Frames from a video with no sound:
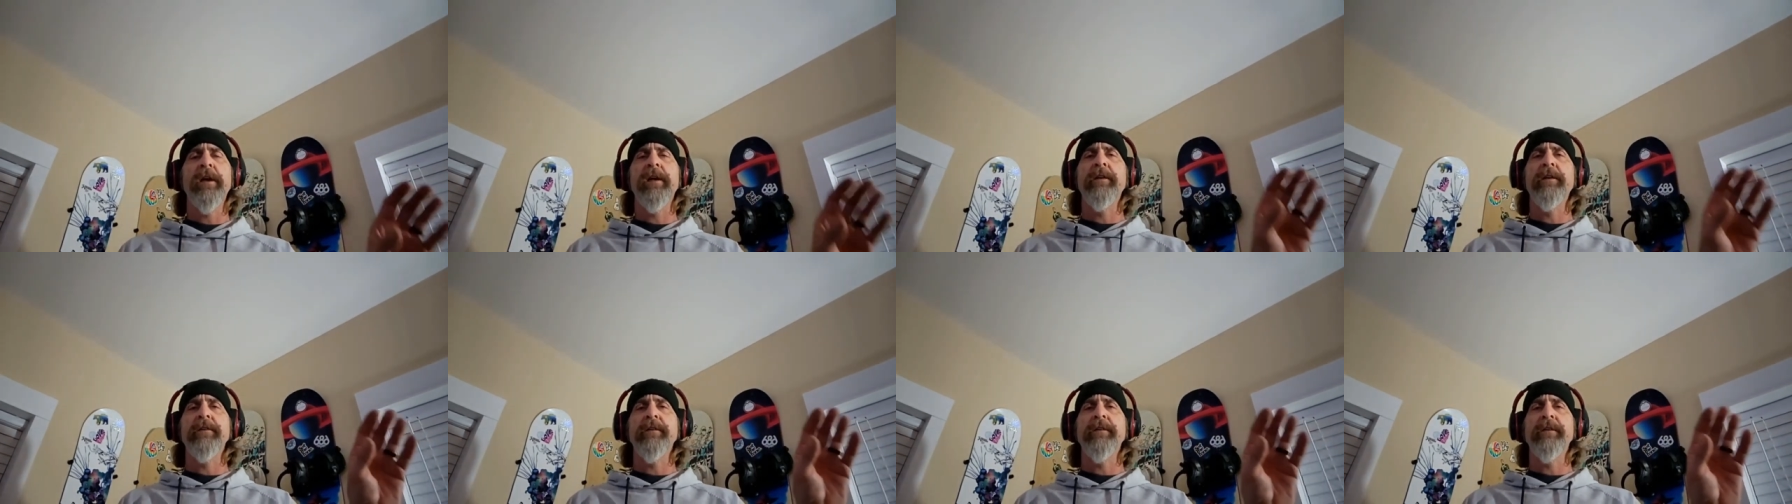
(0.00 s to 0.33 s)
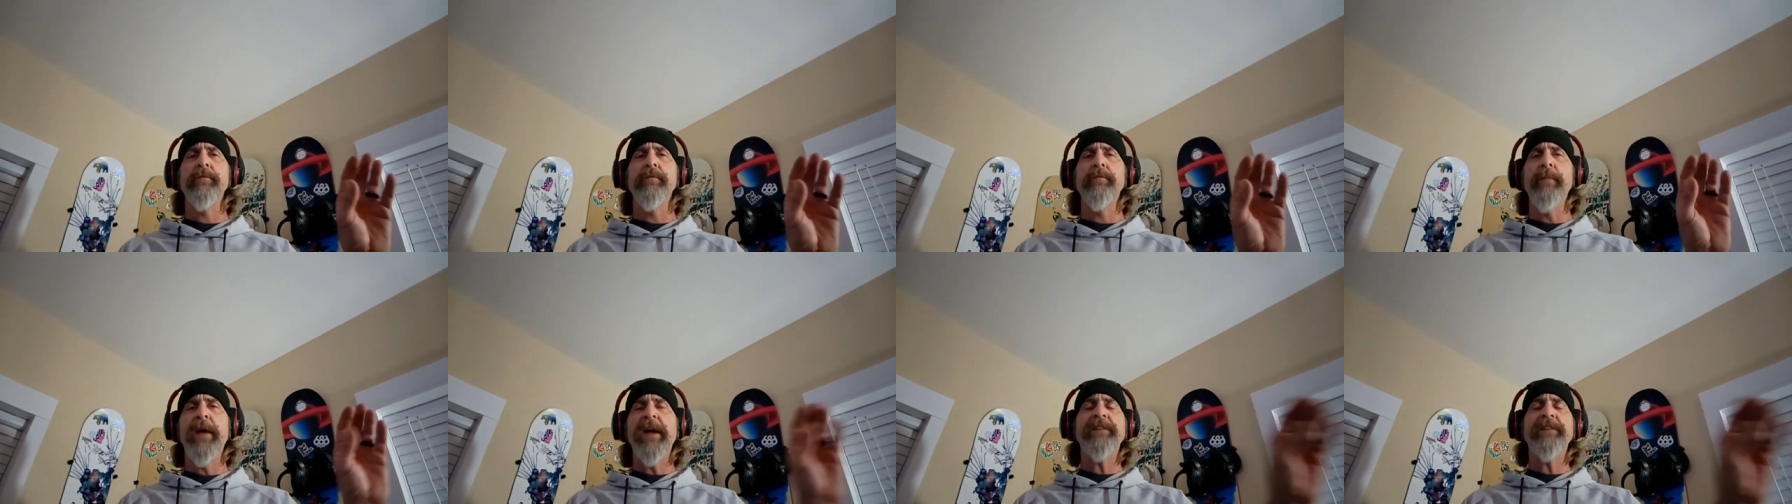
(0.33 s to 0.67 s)

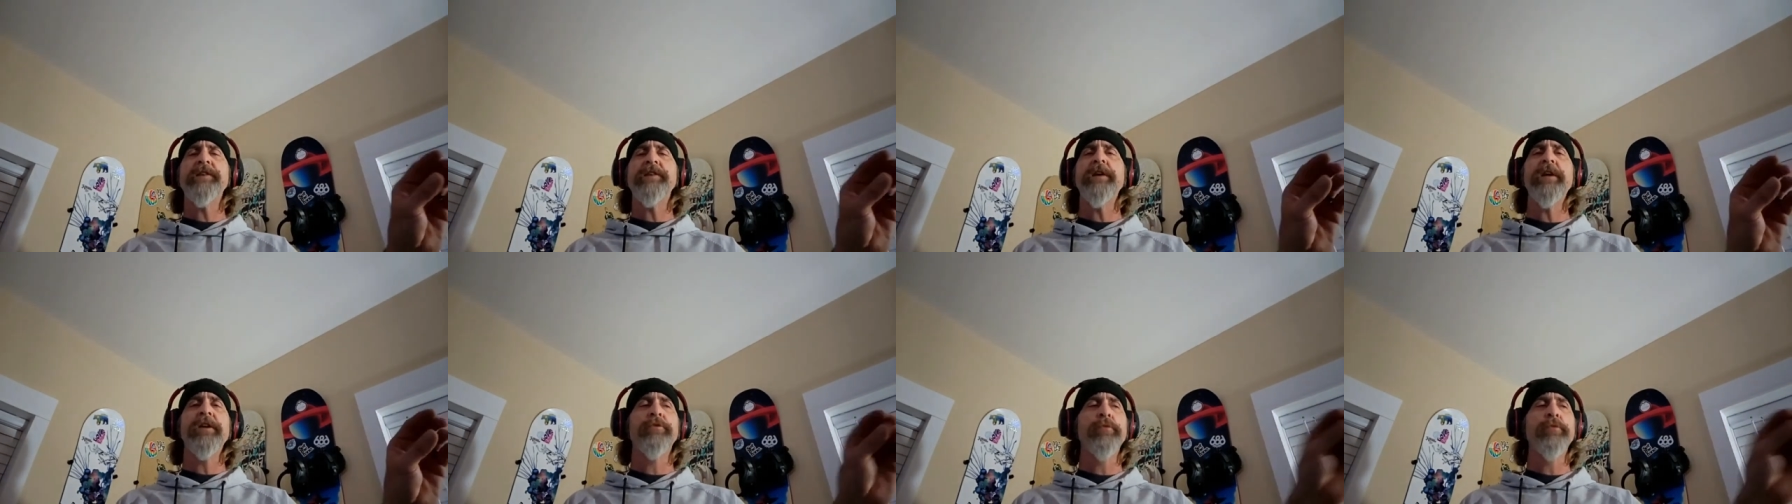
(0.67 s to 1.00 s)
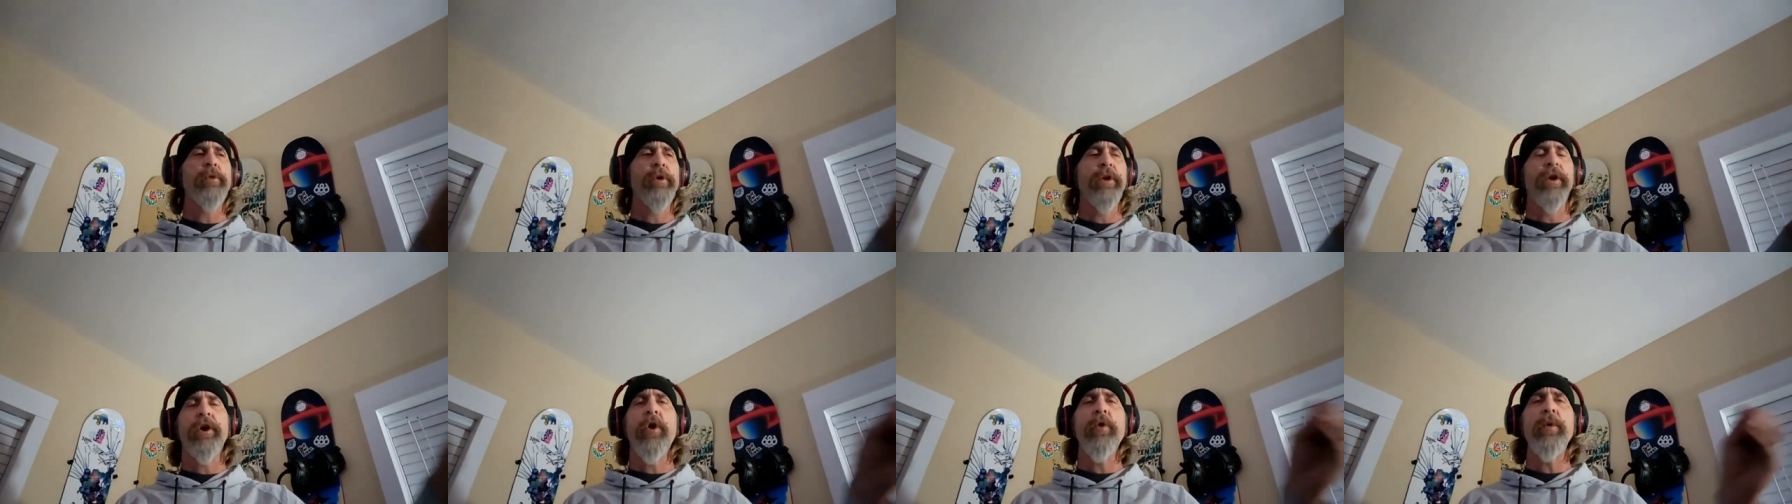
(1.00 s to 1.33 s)
and makes
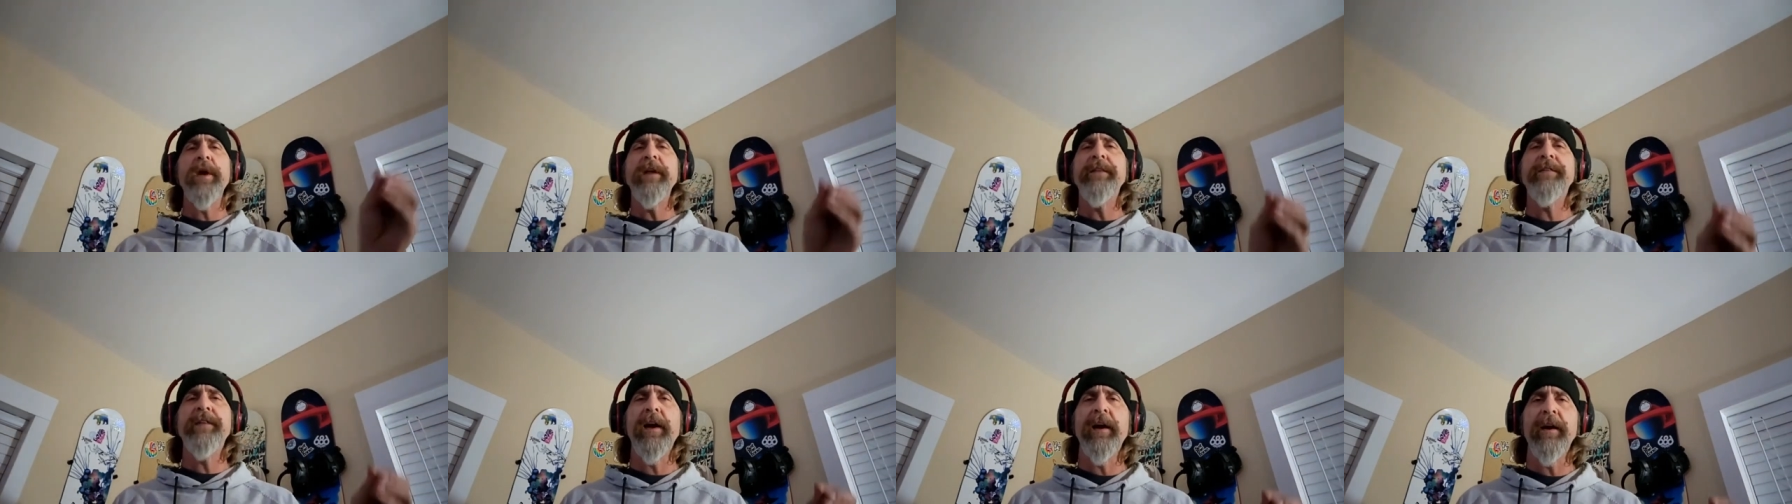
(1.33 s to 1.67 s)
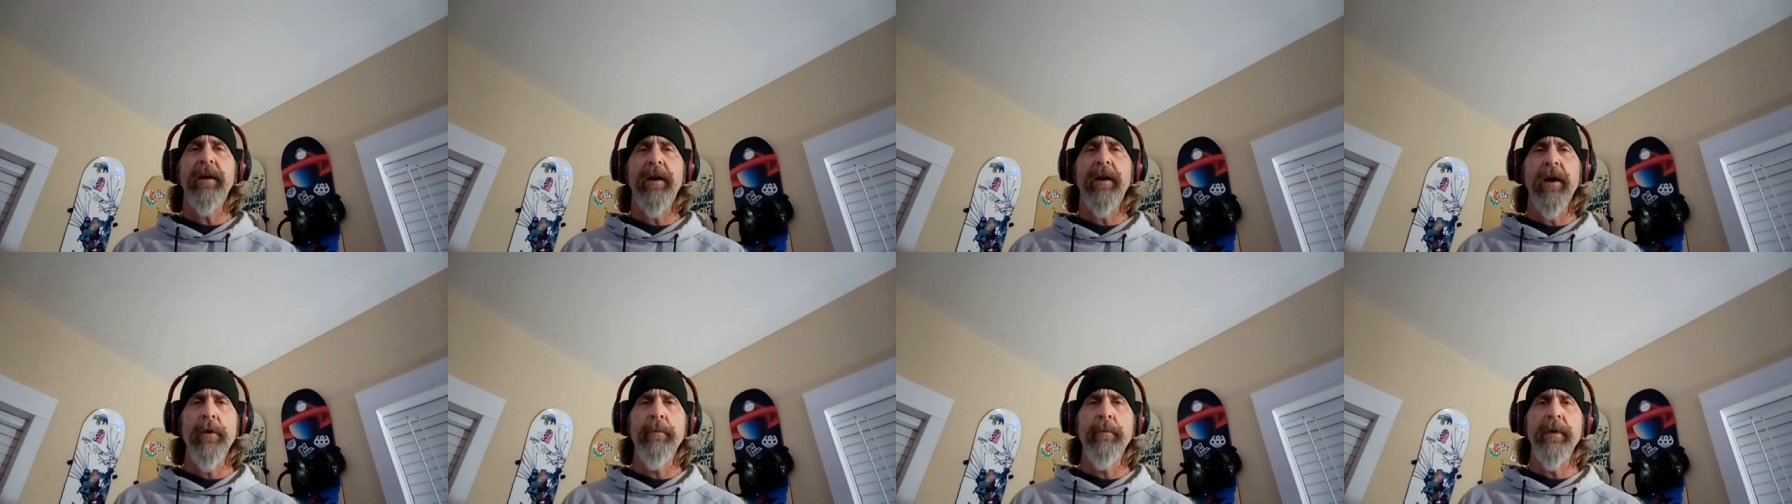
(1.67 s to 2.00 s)
kids want to go eat
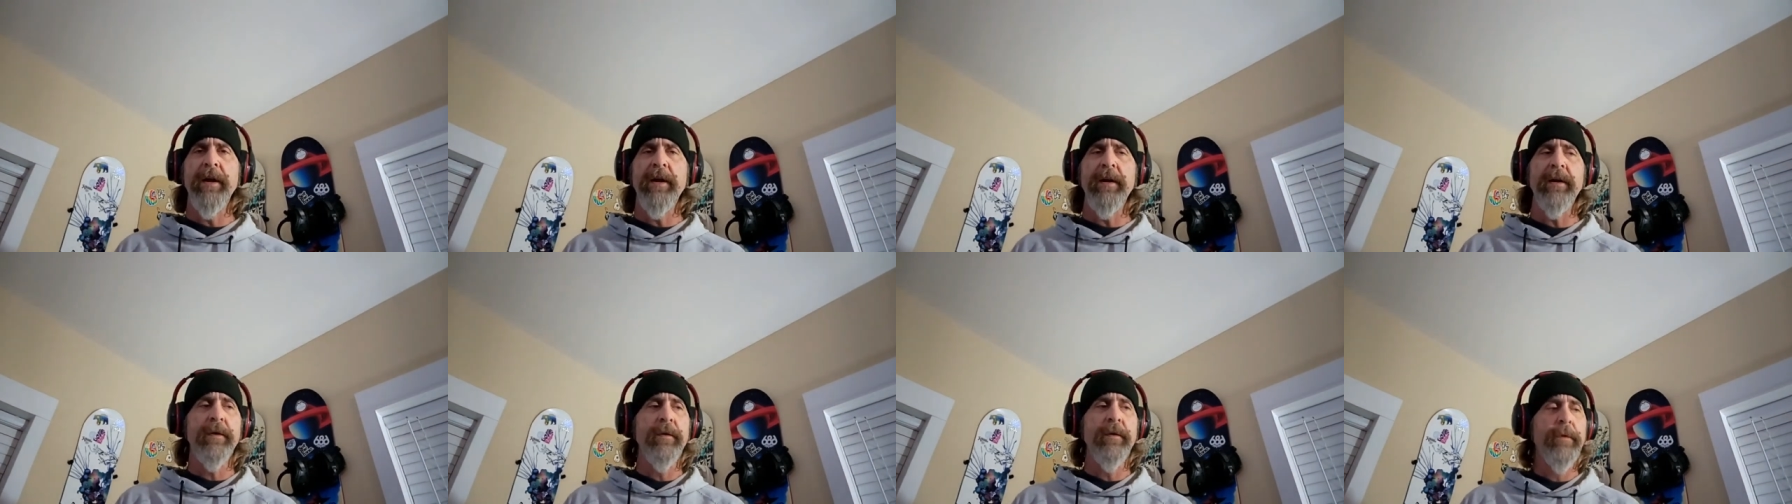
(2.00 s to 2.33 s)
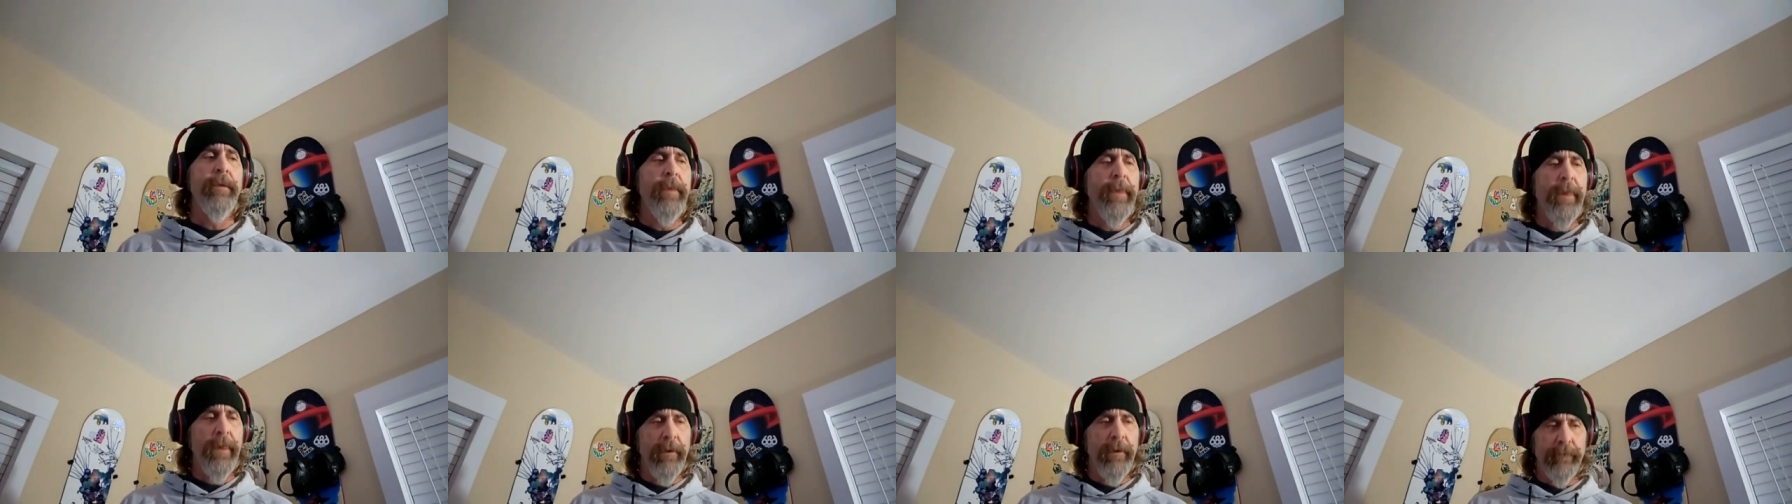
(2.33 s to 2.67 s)
that gummy,
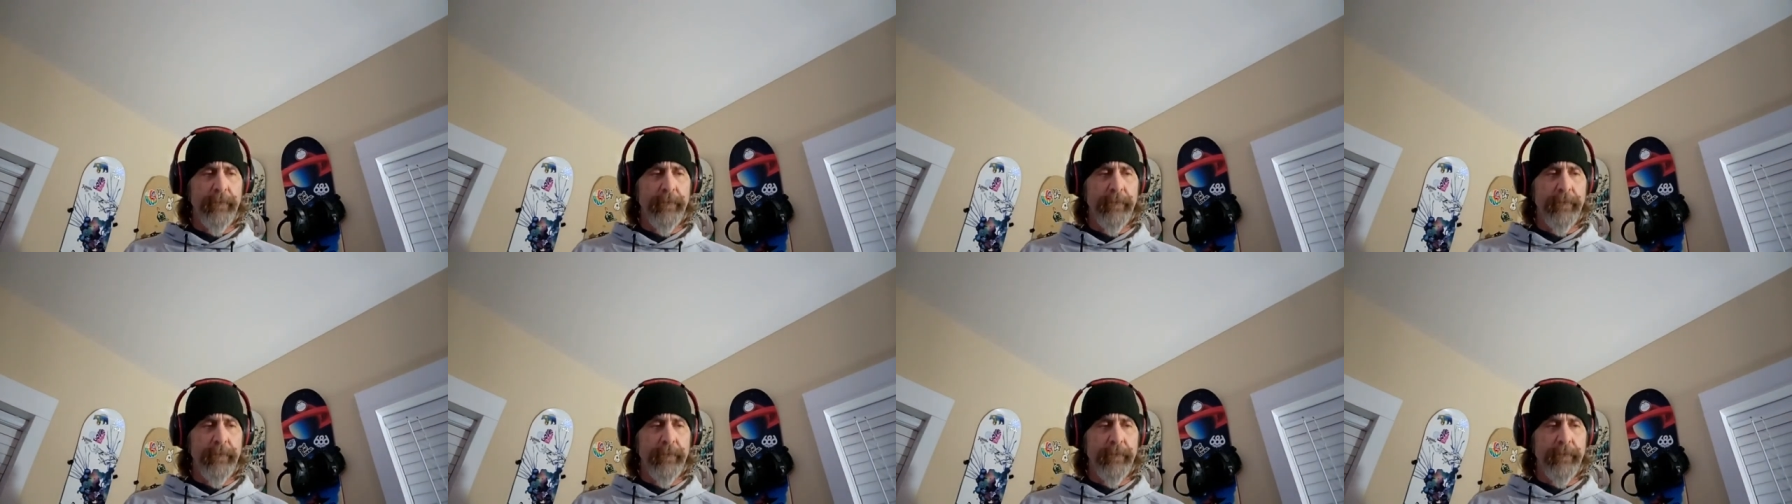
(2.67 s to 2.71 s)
